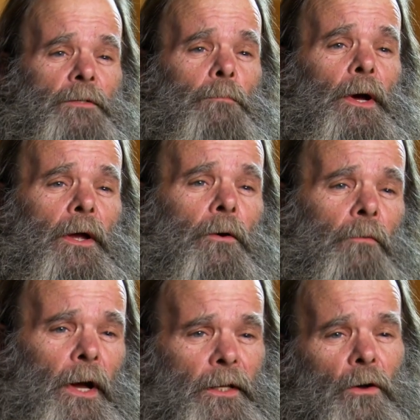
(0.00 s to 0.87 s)
biker
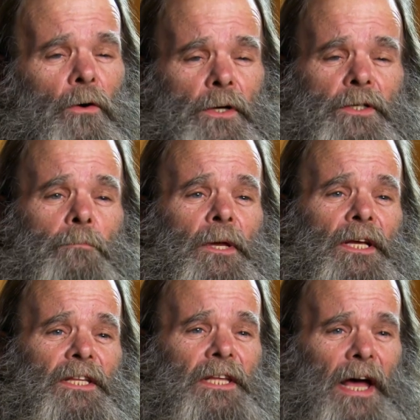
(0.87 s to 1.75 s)
riding costing me a
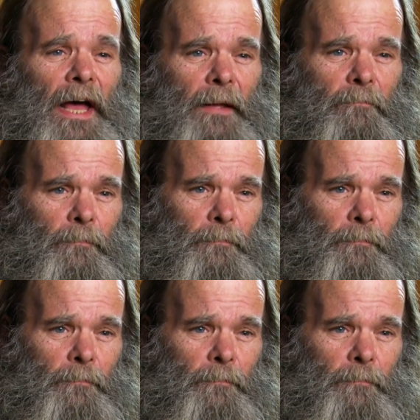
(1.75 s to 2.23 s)
dime.